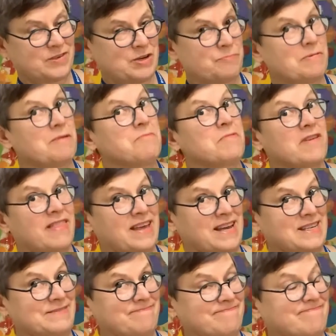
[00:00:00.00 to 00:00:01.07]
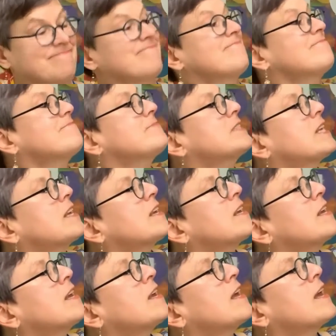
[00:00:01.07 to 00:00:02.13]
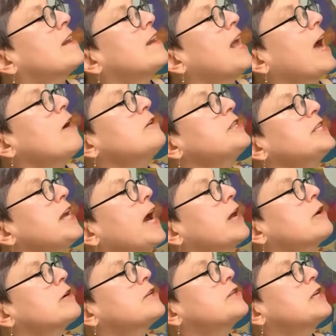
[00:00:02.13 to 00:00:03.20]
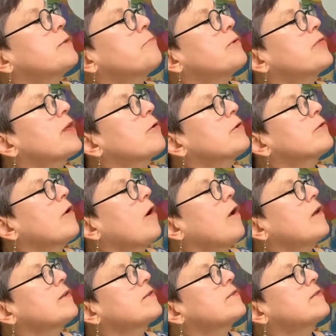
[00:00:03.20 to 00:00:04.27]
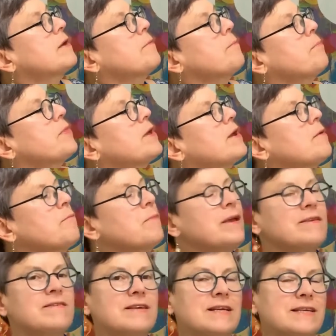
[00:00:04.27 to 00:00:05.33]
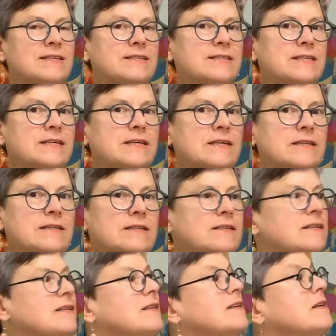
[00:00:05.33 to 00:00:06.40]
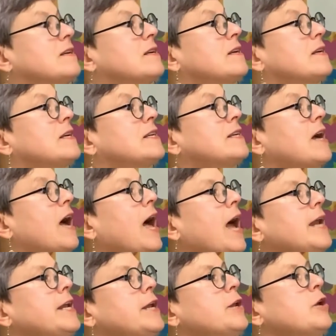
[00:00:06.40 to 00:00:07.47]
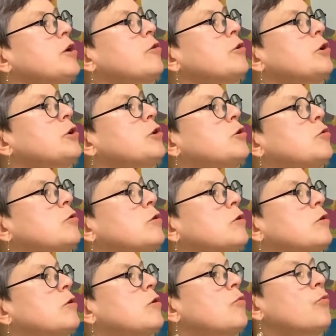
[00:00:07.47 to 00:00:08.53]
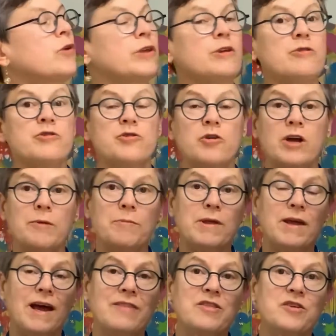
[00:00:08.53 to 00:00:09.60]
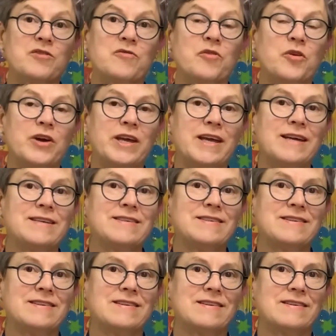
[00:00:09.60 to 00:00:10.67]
Remember that. Now she had her ship, but there was something missing still. I need a crew. Will you join me on this voyage?